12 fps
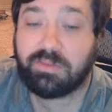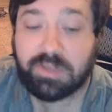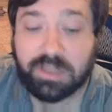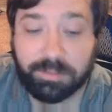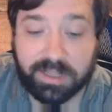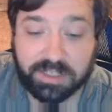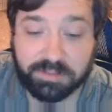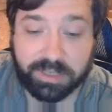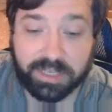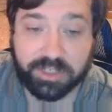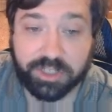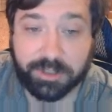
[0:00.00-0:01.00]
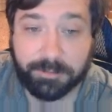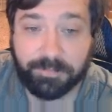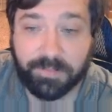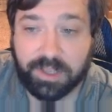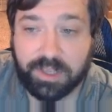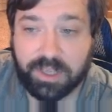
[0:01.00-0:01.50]
with the Pledge Manager.
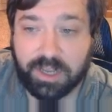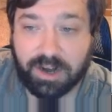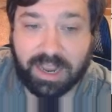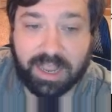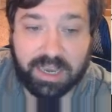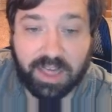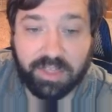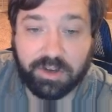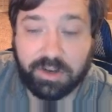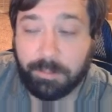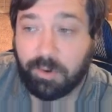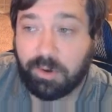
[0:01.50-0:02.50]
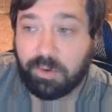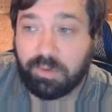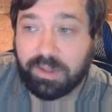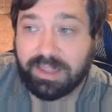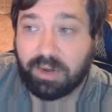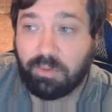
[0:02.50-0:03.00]
All right, another important
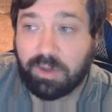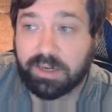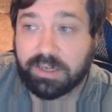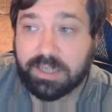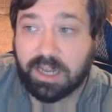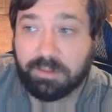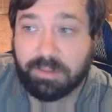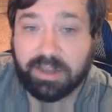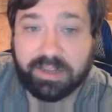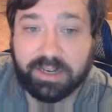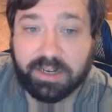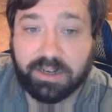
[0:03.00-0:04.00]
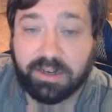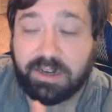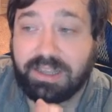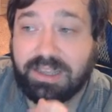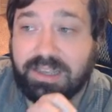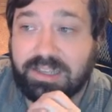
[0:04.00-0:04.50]
one that I wanted to talk about here.
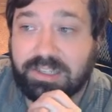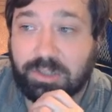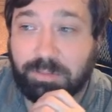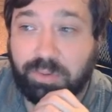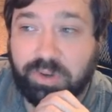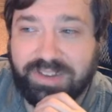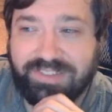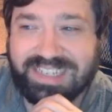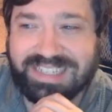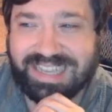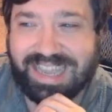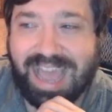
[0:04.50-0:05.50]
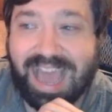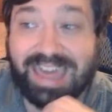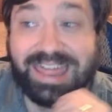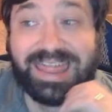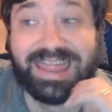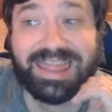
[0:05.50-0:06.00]
So previously, I
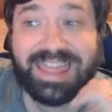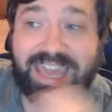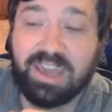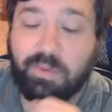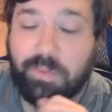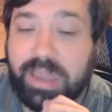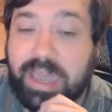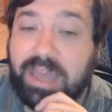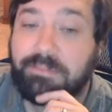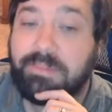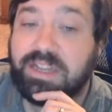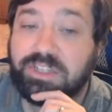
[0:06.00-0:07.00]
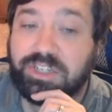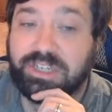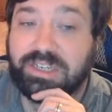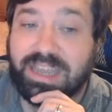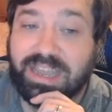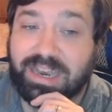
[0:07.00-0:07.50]
think we had
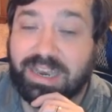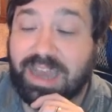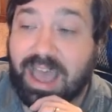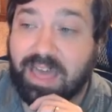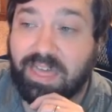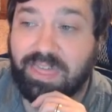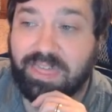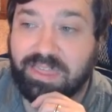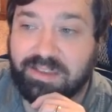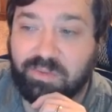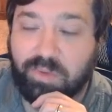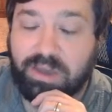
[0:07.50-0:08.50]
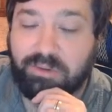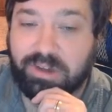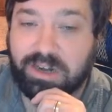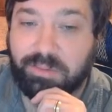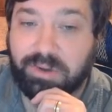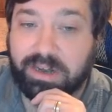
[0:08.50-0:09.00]
mentioned, and this is why I
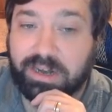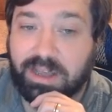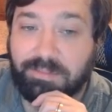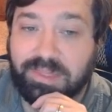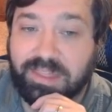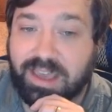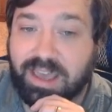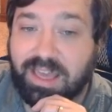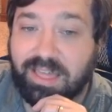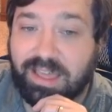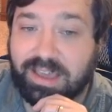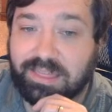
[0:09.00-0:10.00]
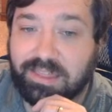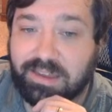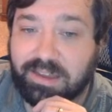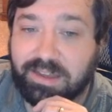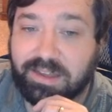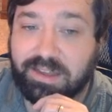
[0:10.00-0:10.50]
wanted to bring it up, that like
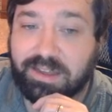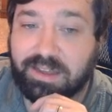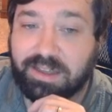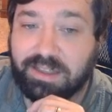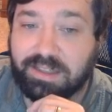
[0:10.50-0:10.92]
the